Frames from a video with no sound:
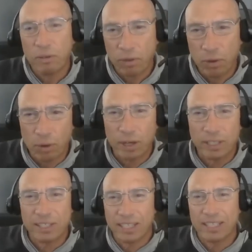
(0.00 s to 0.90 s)
of
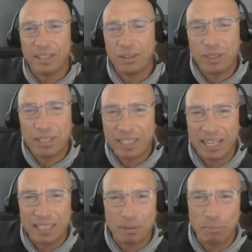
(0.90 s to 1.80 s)
course, and you know, it's
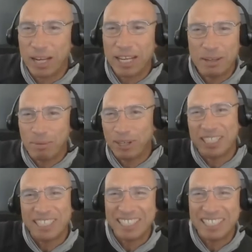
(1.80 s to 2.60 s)
like the Brady Bunch,